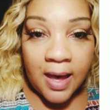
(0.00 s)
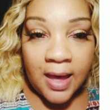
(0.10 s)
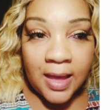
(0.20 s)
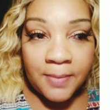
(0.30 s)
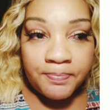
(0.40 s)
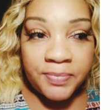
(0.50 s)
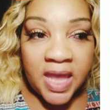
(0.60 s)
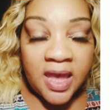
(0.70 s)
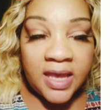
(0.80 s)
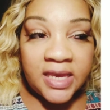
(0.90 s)
Um,
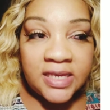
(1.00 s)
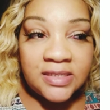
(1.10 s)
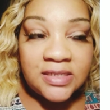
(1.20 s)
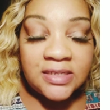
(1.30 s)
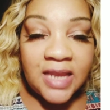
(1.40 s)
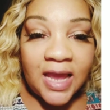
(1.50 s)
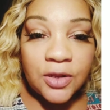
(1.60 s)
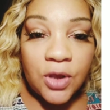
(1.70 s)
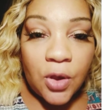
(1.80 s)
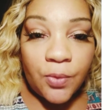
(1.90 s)
he did
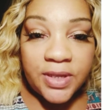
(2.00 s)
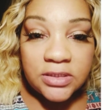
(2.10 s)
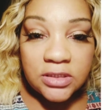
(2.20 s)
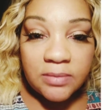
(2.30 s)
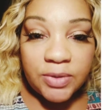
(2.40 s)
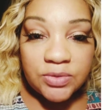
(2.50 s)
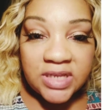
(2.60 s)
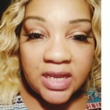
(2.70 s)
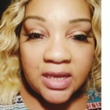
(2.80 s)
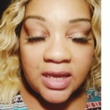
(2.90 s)
not go into the
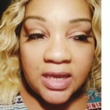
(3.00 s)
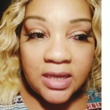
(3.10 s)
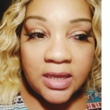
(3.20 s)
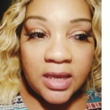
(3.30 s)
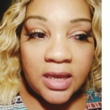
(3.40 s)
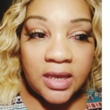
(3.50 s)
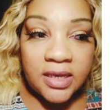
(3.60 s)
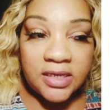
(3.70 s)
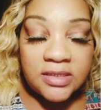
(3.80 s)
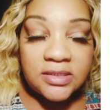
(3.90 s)
bodega.
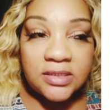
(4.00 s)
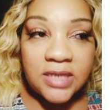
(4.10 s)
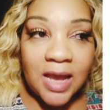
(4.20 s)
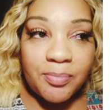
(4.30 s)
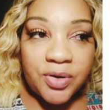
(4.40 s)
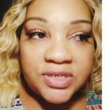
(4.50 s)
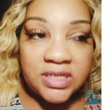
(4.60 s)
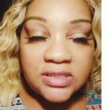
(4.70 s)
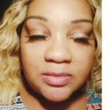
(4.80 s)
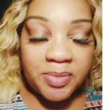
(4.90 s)
He did not
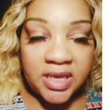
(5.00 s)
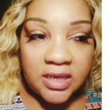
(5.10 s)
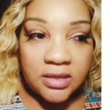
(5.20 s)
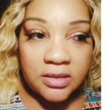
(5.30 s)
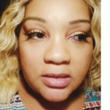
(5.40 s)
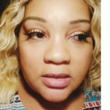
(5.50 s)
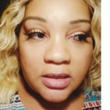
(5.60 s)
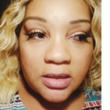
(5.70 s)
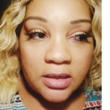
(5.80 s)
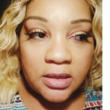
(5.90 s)
participate
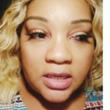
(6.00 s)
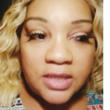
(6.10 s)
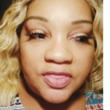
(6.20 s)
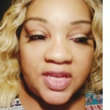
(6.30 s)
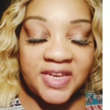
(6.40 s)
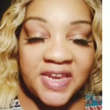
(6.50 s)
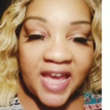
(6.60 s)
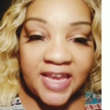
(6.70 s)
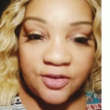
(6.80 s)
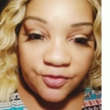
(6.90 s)
in the
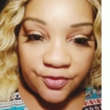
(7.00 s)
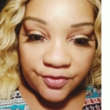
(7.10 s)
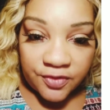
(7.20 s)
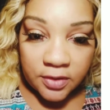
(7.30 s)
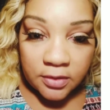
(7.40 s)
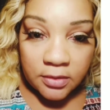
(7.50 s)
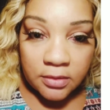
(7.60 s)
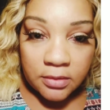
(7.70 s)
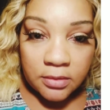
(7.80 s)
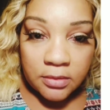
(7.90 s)
knife
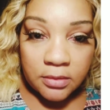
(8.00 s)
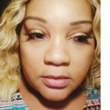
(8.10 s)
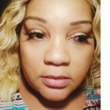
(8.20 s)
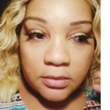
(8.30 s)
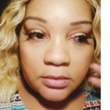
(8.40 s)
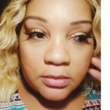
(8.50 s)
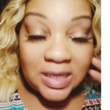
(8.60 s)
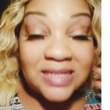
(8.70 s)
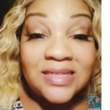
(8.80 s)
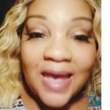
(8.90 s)

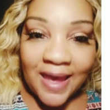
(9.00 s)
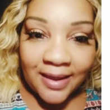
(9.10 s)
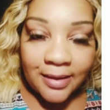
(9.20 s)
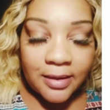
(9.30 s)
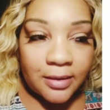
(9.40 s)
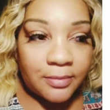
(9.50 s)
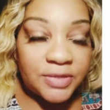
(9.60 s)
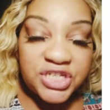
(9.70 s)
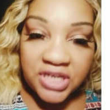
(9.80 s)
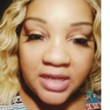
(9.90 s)
attack,
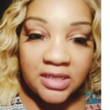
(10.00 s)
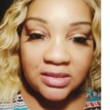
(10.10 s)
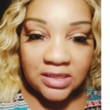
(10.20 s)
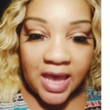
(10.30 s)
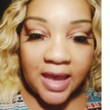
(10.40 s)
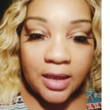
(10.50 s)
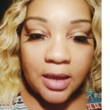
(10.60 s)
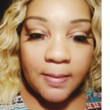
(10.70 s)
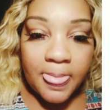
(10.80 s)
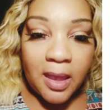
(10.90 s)
machete
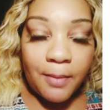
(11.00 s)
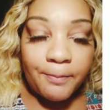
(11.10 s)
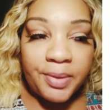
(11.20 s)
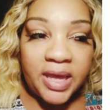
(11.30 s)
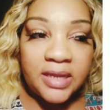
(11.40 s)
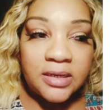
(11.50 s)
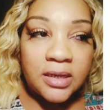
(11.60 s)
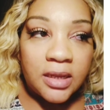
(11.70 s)
attack, but